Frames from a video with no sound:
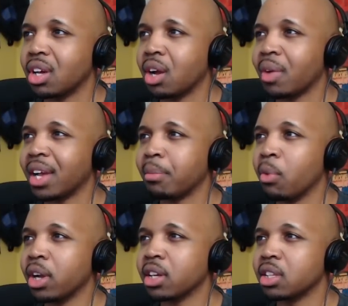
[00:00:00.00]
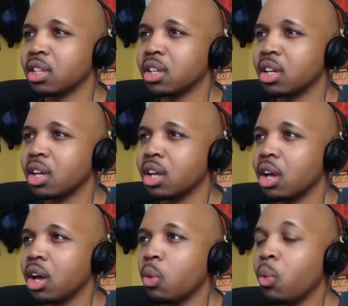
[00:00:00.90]
Alright, Morgan.
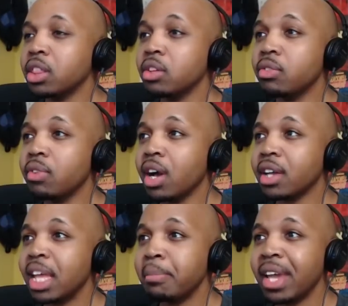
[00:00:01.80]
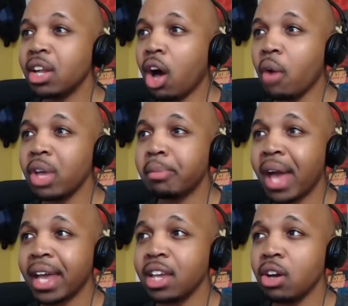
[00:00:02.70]
What the fuck? They made it all the way
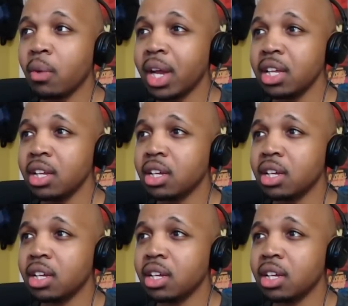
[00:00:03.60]
back here already?